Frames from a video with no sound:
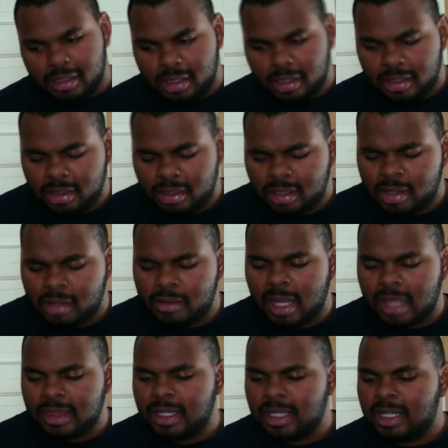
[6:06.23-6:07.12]
You know,
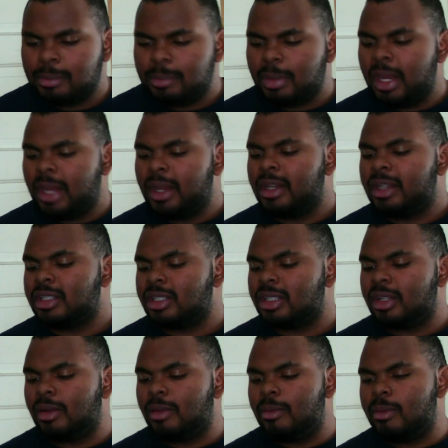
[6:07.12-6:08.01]
I think
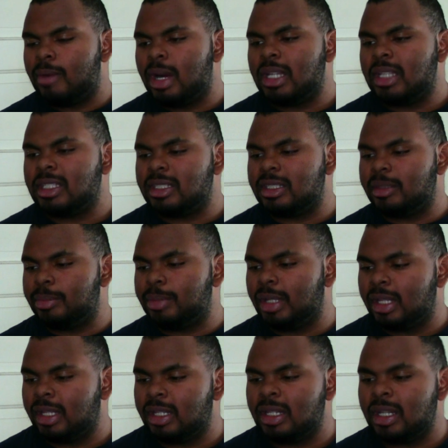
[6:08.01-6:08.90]
parents want
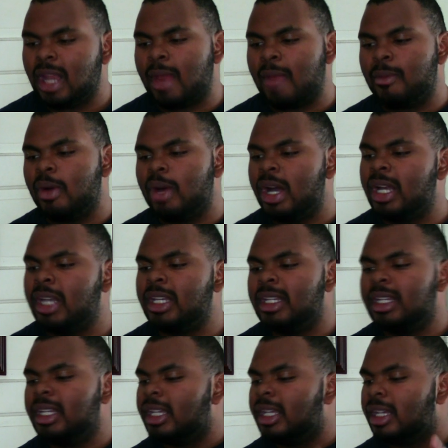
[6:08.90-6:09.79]
stability. They want
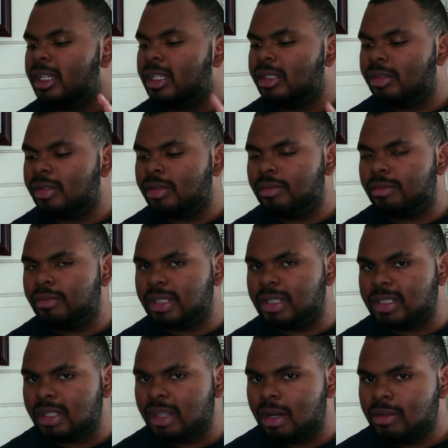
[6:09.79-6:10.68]

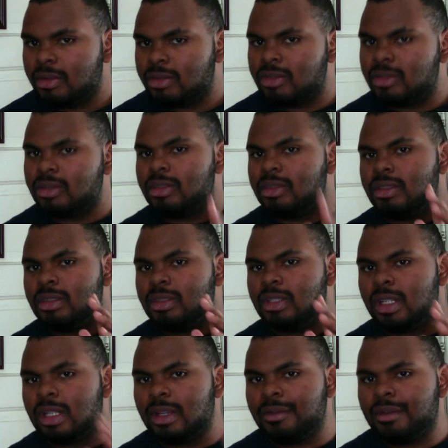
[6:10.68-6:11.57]
results
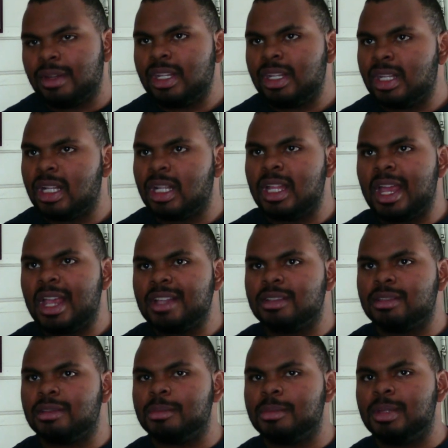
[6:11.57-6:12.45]
delivered in the
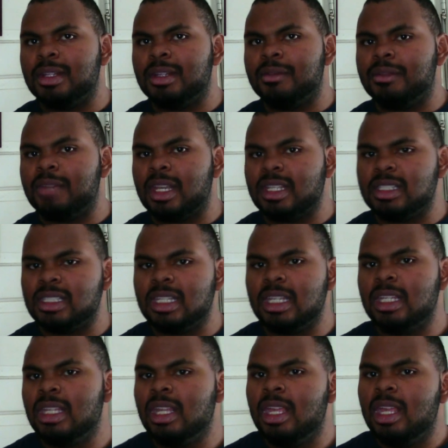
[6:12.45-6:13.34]
classroom. And if they
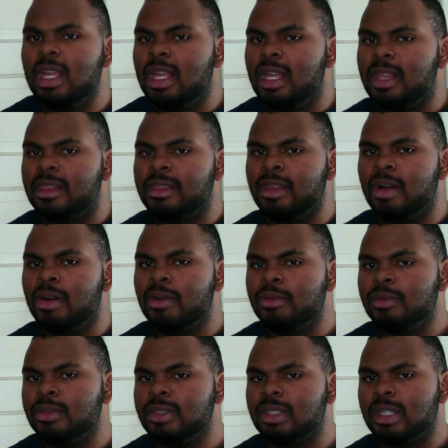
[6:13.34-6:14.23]
see
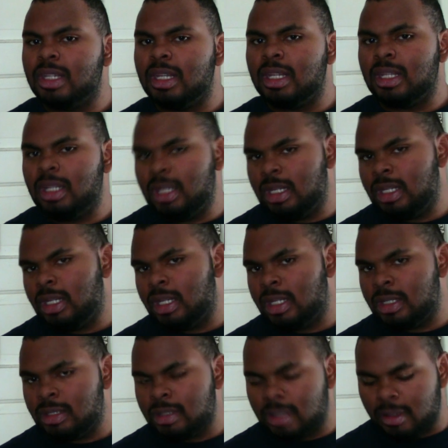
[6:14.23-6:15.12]
those
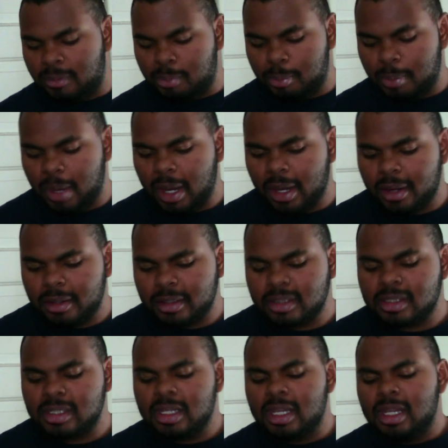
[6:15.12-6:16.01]
and if
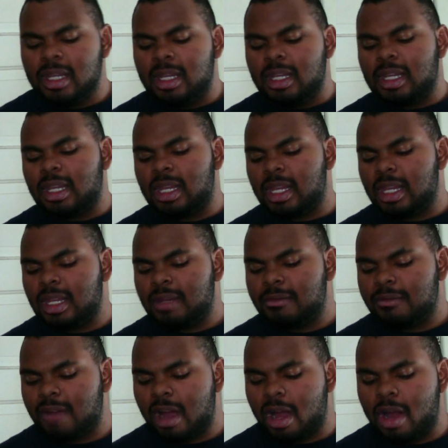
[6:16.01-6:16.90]
parents can get
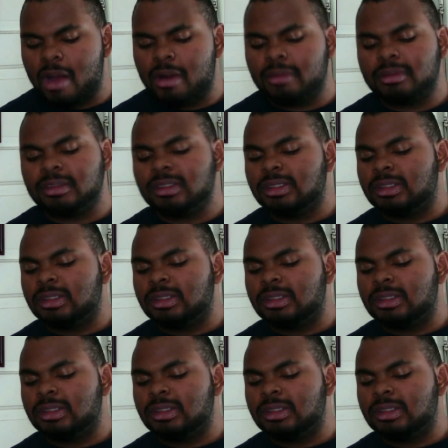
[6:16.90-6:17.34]
involved,